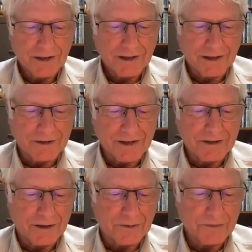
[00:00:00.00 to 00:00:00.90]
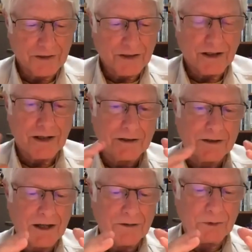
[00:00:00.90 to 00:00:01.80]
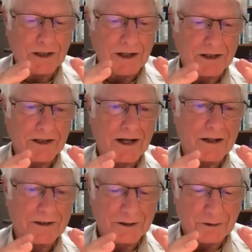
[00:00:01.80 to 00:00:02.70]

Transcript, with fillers: and they yelled, "Hey Dave, we got to get out of here.